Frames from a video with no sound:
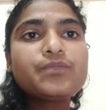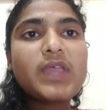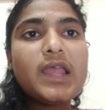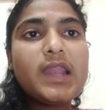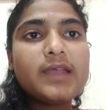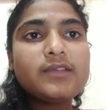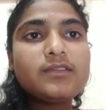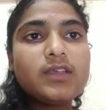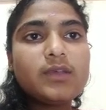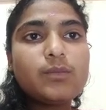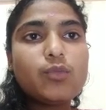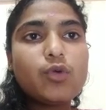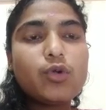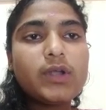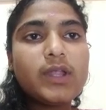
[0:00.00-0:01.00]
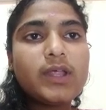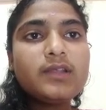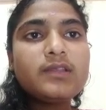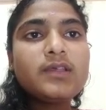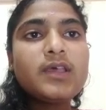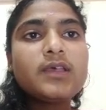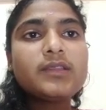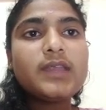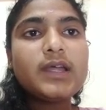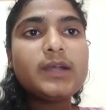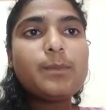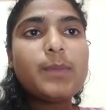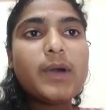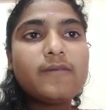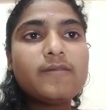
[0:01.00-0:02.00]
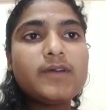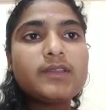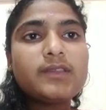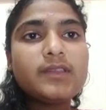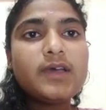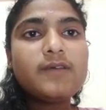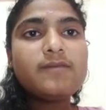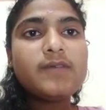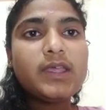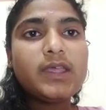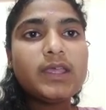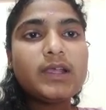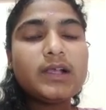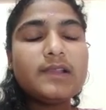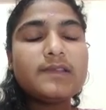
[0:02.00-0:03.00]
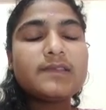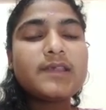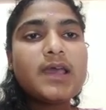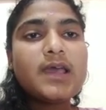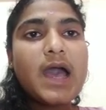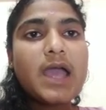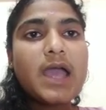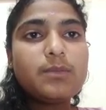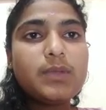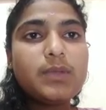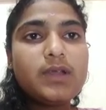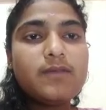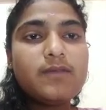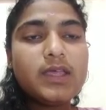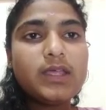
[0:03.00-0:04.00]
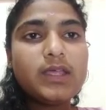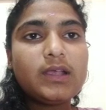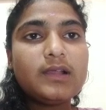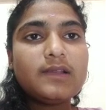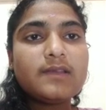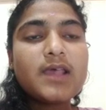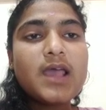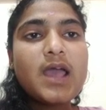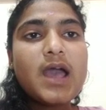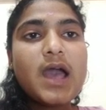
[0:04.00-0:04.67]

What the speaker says: electric motors that powers the vehicles. Hybrid vehicles.